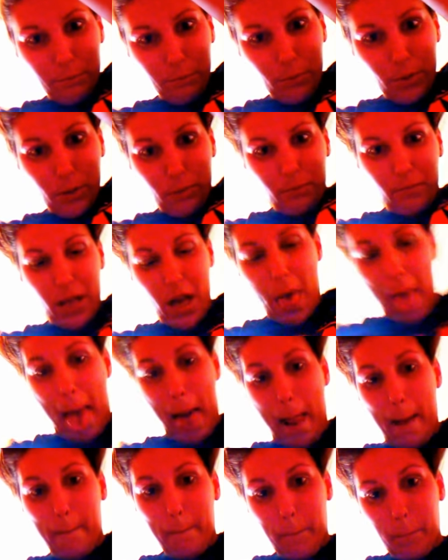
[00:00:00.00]
mu-
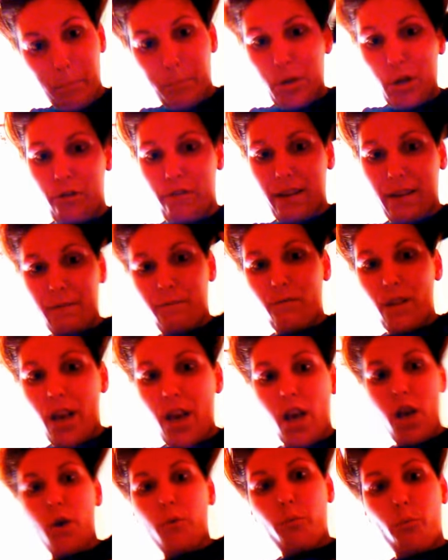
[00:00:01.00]
uh, movie
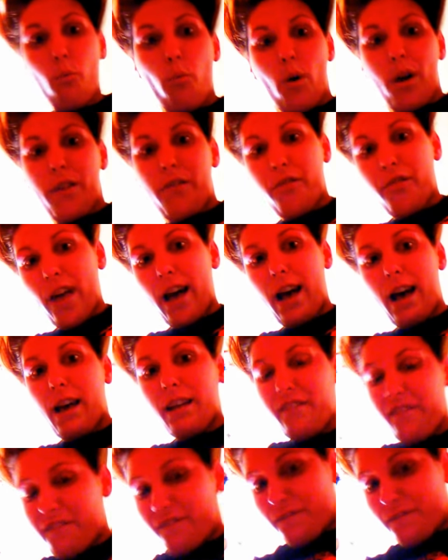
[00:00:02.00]
with that,